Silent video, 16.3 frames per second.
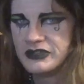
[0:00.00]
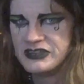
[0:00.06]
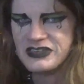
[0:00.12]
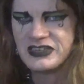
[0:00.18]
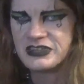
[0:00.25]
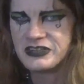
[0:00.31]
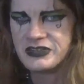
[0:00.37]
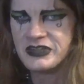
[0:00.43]

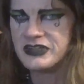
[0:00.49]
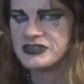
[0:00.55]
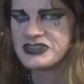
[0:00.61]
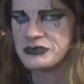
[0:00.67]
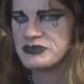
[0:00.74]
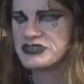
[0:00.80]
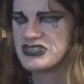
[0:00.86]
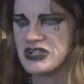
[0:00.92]
There's
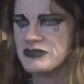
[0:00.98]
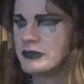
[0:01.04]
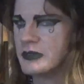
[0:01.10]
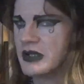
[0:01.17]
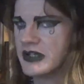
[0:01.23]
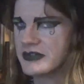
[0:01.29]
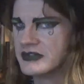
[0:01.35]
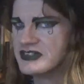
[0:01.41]
some stuff
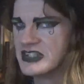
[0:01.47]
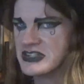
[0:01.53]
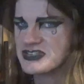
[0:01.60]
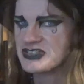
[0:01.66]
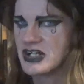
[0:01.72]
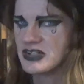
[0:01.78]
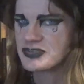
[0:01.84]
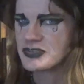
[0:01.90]
about the
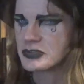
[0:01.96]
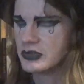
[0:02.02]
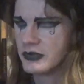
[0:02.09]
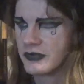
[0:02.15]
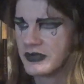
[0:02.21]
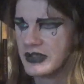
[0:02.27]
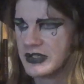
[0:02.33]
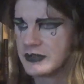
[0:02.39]

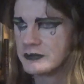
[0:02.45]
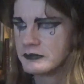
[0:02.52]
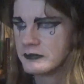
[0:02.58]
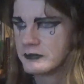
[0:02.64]
testosterone thing.